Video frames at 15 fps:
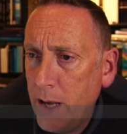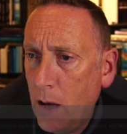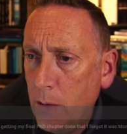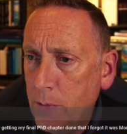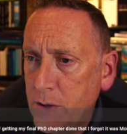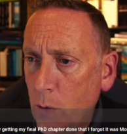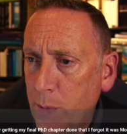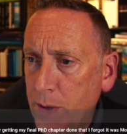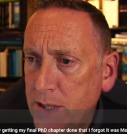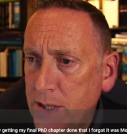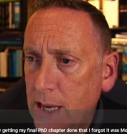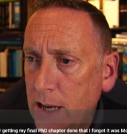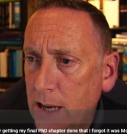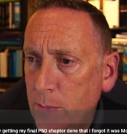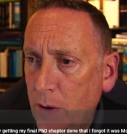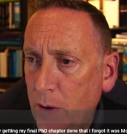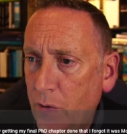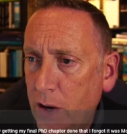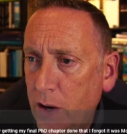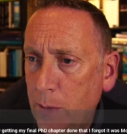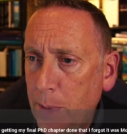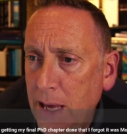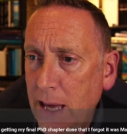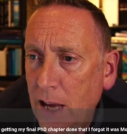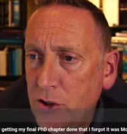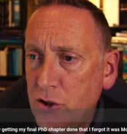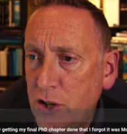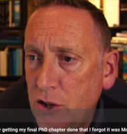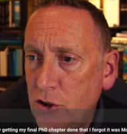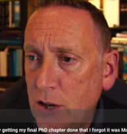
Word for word: I was so busy getting my final PhD